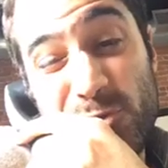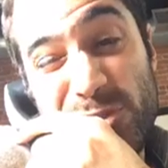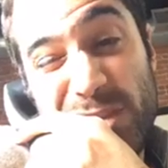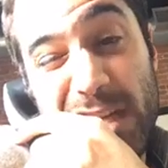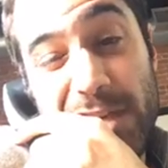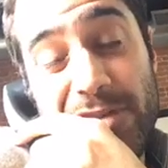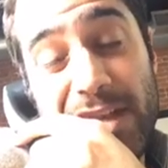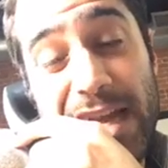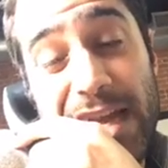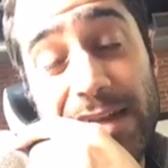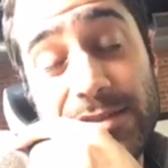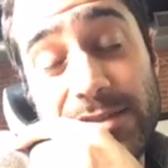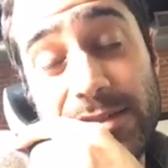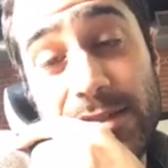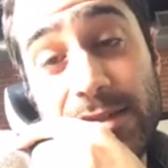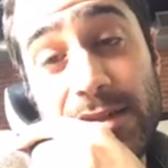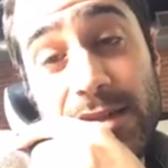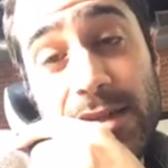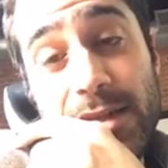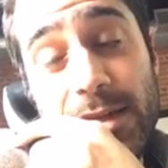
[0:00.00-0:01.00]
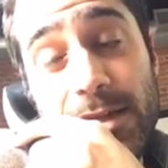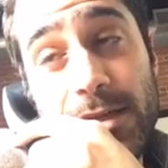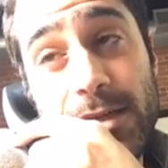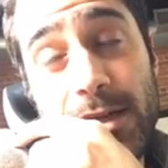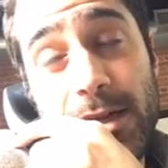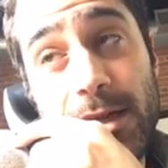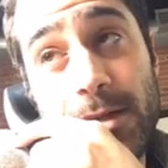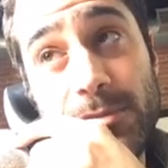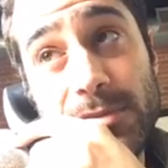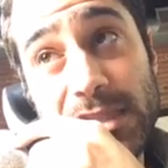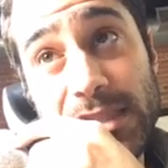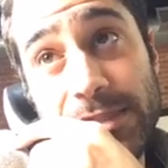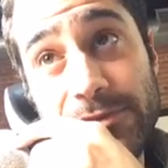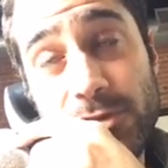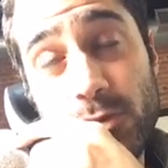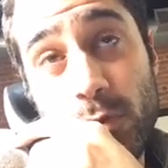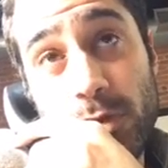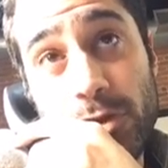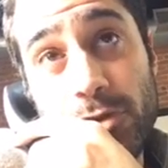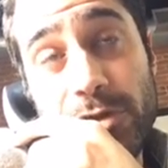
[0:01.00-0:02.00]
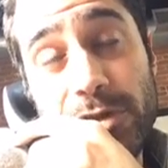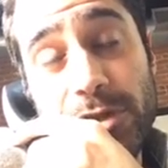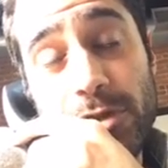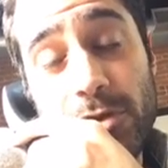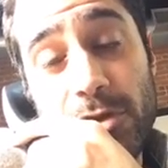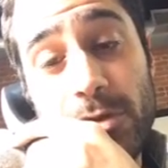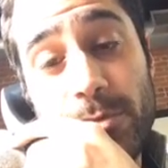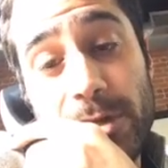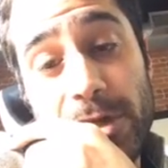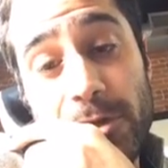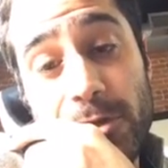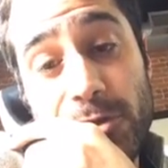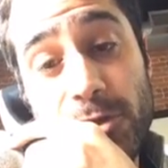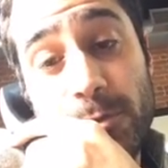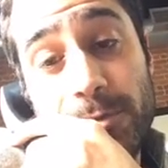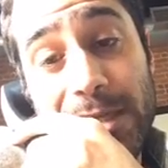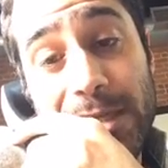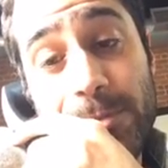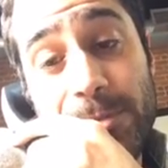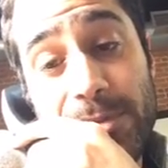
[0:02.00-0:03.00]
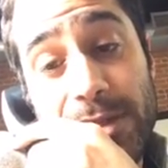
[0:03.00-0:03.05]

You kind of had to leave Twitter and go to the Periscope app.